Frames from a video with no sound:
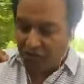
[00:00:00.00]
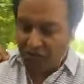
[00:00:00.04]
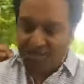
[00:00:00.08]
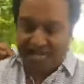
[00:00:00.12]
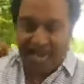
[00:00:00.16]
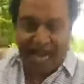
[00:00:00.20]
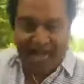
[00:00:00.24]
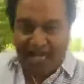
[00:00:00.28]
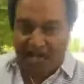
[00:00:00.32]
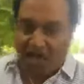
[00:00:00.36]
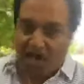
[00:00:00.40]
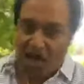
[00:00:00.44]

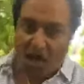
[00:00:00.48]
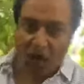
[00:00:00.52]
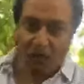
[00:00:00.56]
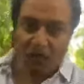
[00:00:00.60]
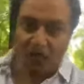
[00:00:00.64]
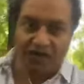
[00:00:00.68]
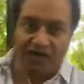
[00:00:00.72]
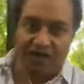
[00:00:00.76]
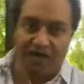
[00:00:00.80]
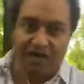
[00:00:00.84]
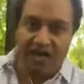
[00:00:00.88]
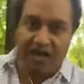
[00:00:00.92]
taking
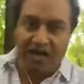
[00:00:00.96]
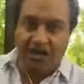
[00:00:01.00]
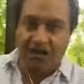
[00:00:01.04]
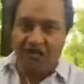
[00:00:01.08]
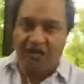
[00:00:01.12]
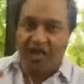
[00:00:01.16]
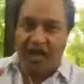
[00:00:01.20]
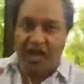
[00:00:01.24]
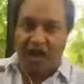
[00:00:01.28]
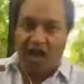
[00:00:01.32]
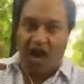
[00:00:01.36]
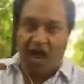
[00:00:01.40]
notes.
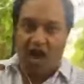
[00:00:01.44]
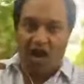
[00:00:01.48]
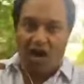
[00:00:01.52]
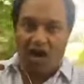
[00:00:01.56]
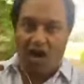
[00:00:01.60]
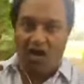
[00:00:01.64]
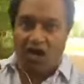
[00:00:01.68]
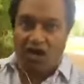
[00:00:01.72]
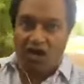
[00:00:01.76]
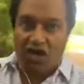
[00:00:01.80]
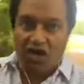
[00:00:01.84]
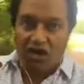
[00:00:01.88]
They
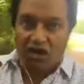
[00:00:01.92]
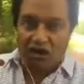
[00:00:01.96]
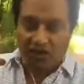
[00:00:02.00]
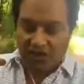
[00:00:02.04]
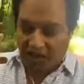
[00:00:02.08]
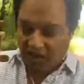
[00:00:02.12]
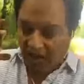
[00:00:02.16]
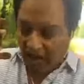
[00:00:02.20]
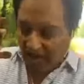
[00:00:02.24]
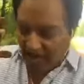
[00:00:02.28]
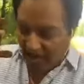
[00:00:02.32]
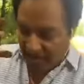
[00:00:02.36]
are
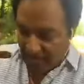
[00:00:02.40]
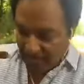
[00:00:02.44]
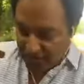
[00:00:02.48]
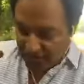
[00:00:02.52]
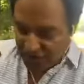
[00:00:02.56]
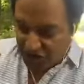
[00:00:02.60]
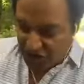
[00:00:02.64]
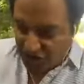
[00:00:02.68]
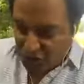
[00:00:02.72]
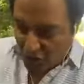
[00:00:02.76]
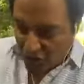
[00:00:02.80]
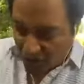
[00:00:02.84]
uh,
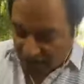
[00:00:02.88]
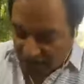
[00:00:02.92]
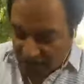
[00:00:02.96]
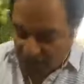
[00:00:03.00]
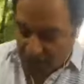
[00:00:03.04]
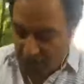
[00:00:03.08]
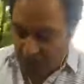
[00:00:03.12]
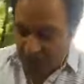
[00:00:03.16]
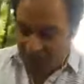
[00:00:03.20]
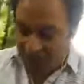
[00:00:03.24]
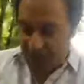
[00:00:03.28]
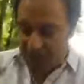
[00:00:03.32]
struggling
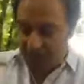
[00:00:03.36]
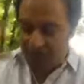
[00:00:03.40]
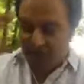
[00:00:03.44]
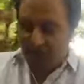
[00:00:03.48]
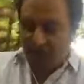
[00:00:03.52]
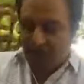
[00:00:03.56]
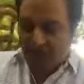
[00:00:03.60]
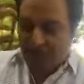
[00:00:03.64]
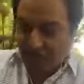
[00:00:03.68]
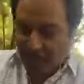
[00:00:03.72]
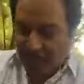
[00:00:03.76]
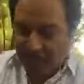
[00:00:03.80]
with it. They're
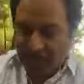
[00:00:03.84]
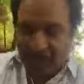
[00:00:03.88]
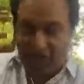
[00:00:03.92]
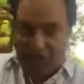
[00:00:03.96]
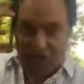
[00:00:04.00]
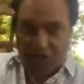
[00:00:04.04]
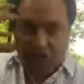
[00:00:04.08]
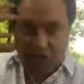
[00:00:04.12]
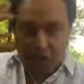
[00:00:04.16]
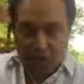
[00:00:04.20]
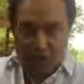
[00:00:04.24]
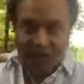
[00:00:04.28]
thinking. They're
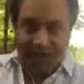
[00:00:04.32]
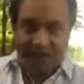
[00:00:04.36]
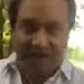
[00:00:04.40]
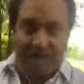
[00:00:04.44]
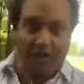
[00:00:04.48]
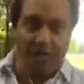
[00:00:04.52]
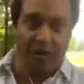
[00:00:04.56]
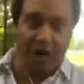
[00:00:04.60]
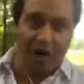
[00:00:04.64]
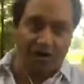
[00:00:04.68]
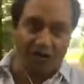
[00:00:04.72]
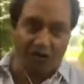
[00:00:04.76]
using that
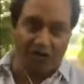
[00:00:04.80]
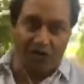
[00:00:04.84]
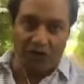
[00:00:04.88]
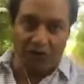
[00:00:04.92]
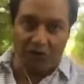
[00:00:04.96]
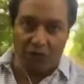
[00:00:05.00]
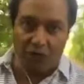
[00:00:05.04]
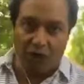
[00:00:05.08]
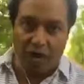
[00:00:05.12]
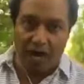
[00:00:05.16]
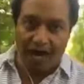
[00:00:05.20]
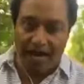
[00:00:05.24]
part of their
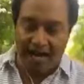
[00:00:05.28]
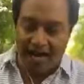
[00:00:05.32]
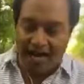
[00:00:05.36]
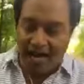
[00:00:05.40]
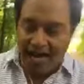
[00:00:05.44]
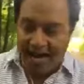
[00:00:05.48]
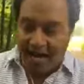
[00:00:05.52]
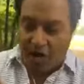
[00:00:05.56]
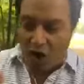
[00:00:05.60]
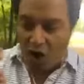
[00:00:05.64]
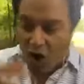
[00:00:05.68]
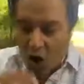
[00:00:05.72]
brain
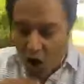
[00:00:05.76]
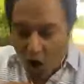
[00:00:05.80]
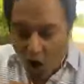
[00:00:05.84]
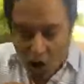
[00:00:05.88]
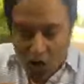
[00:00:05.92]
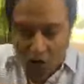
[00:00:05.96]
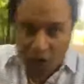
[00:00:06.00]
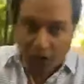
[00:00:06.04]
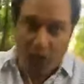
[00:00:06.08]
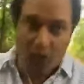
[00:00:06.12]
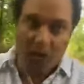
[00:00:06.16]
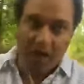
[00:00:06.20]

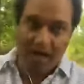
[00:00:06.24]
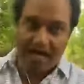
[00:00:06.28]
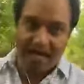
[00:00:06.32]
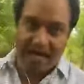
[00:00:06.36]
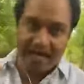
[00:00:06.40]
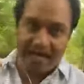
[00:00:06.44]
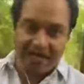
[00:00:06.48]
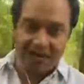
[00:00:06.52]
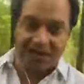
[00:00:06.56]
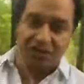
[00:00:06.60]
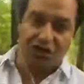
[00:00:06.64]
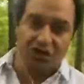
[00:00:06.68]
all the way
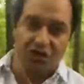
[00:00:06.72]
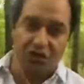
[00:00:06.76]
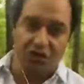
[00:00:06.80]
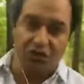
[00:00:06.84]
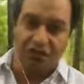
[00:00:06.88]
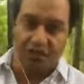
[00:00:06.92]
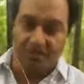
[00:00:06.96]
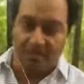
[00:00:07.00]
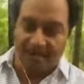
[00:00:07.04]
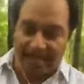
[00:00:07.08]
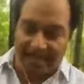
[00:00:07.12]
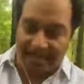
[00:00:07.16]
into
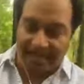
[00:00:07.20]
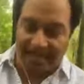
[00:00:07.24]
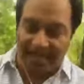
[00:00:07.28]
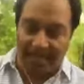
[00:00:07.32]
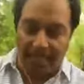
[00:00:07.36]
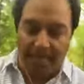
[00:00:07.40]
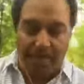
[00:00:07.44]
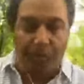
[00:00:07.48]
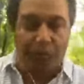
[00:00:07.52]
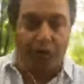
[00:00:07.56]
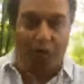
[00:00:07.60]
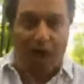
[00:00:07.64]
the meeting. And
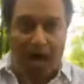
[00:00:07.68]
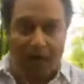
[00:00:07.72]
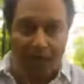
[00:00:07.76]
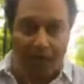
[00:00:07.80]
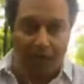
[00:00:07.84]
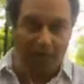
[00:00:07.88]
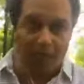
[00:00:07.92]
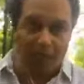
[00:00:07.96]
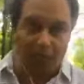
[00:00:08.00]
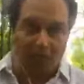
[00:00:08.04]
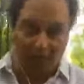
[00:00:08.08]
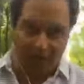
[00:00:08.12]
the
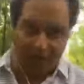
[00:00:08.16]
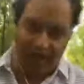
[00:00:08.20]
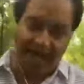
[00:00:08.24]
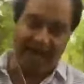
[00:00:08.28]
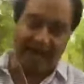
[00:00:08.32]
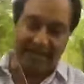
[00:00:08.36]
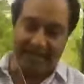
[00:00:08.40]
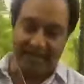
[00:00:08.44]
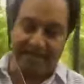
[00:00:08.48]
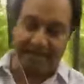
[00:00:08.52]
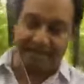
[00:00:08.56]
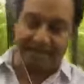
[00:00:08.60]
problem with that
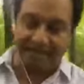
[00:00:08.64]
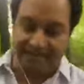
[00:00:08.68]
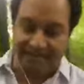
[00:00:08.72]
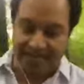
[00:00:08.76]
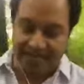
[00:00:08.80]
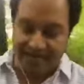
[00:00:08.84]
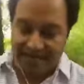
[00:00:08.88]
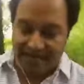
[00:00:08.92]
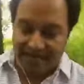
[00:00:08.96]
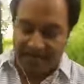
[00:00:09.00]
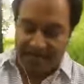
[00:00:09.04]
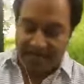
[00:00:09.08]
is
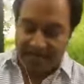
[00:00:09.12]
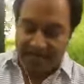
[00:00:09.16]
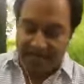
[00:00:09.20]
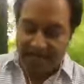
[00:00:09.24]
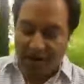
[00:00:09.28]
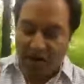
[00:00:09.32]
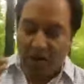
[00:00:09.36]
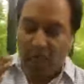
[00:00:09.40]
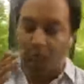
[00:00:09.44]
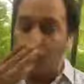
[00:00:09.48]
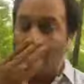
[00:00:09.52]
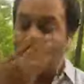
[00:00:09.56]

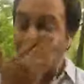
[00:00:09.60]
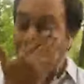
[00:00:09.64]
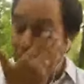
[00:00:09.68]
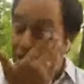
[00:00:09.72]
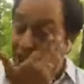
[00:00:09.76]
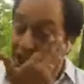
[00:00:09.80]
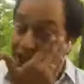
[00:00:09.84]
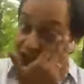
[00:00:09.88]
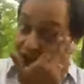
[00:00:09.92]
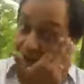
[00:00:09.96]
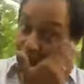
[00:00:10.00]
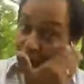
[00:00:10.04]

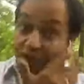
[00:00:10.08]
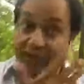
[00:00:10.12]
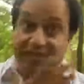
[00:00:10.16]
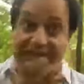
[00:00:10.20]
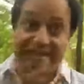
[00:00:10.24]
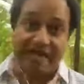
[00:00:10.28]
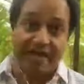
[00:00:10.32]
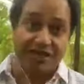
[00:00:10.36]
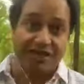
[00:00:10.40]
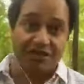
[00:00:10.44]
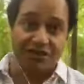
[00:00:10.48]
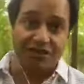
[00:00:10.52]
preparation only
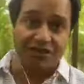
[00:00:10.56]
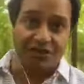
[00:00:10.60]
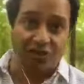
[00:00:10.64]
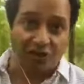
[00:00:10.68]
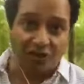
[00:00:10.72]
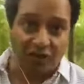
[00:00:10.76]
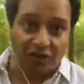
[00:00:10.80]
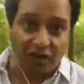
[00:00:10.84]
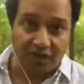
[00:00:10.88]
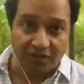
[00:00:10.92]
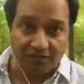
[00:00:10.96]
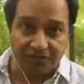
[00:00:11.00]
takes you so
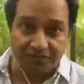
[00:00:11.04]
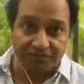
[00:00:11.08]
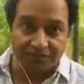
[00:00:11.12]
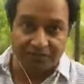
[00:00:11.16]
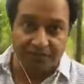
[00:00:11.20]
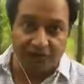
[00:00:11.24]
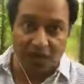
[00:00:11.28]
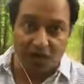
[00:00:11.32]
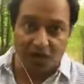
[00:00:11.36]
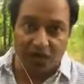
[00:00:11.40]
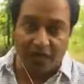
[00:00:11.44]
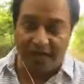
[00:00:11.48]
far.
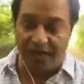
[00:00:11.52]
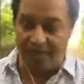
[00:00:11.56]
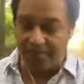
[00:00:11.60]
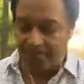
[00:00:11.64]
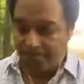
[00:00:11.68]
Okay.